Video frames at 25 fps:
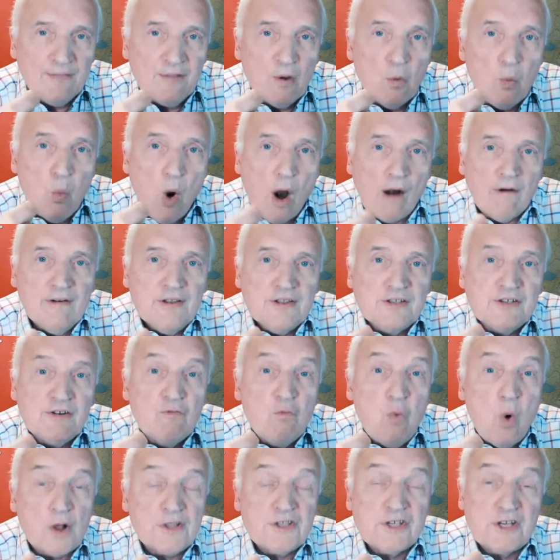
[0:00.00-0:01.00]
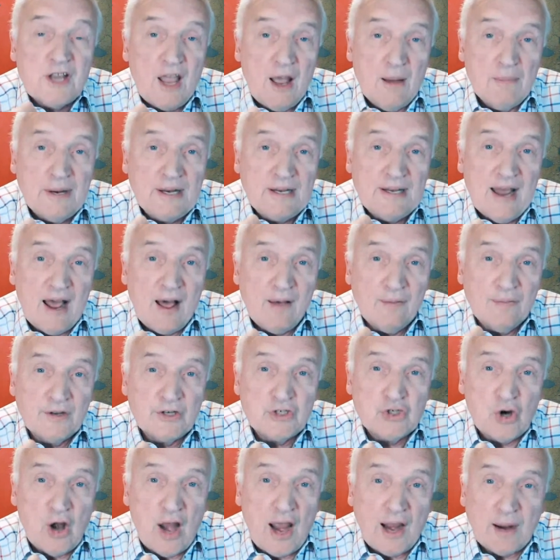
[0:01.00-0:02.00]
and the worries of what's coming
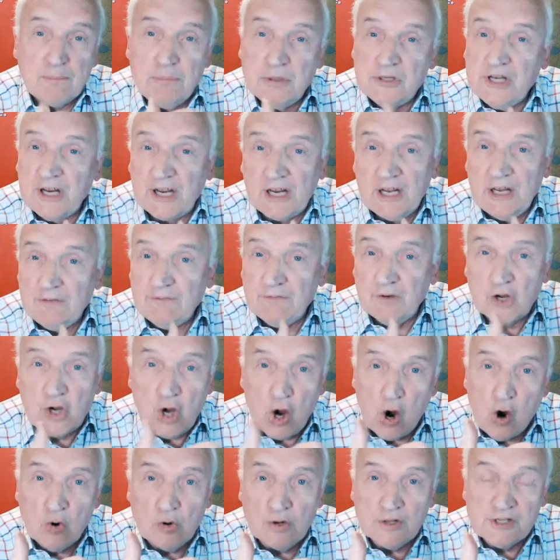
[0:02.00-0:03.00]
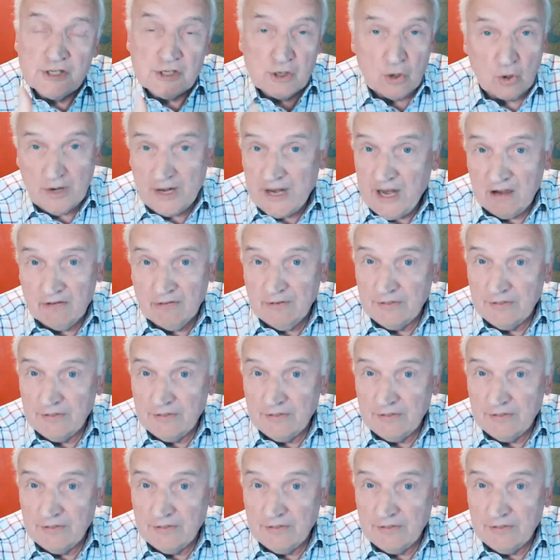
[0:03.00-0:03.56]
down the track, particularly for coal and so on.